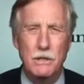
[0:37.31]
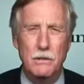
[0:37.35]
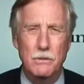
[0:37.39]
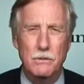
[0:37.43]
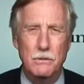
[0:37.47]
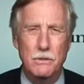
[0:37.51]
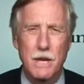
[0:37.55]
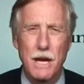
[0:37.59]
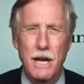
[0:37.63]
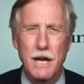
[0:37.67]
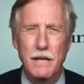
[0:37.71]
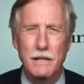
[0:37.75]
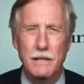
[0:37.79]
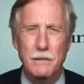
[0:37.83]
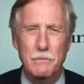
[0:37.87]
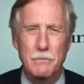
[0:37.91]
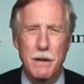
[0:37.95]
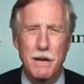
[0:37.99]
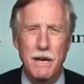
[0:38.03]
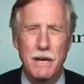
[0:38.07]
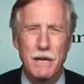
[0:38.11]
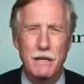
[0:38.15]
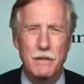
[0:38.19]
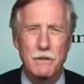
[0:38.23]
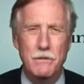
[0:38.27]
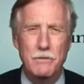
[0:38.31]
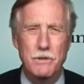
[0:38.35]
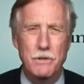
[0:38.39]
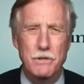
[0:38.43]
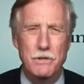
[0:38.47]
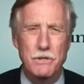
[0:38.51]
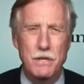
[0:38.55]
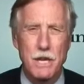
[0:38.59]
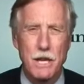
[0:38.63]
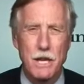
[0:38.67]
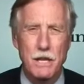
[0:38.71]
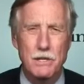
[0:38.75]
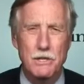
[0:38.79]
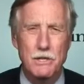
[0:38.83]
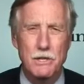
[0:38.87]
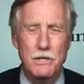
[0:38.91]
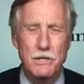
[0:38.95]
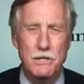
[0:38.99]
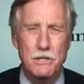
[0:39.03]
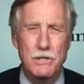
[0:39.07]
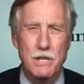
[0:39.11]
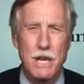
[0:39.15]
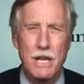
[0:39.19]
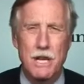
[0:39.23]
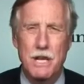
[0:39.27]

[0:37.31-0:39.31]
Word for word: dialing back of the sanctions.